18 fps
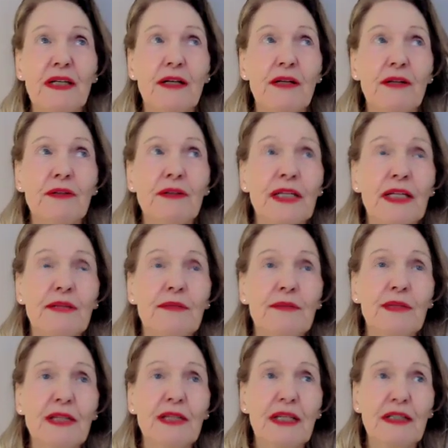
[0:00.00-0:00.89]
okay,
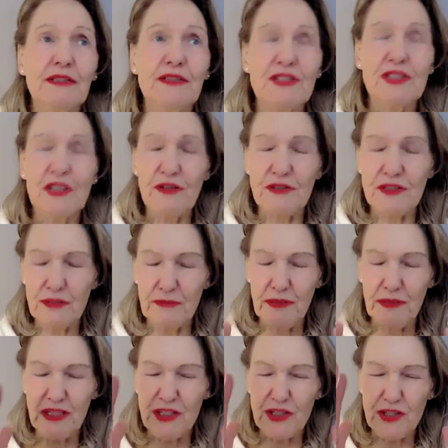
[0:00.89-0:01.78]
well, I'll just go to
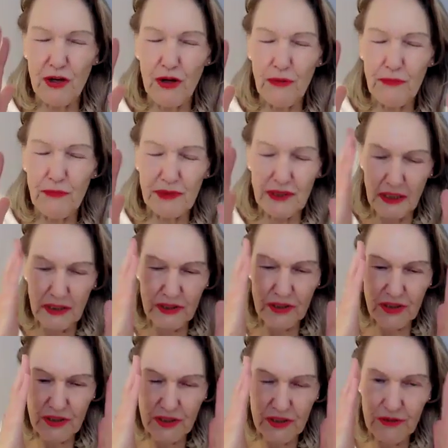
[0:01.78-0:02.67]
my job and I'll
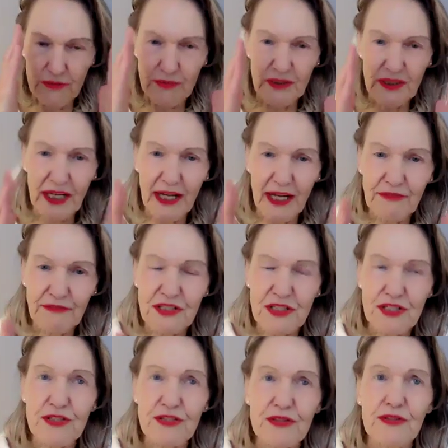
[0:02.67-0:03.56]
just do what I have
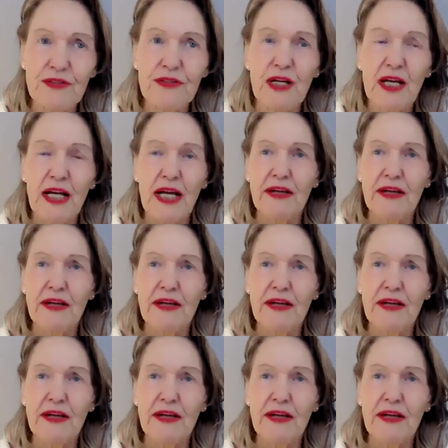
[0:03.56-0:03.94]
to do,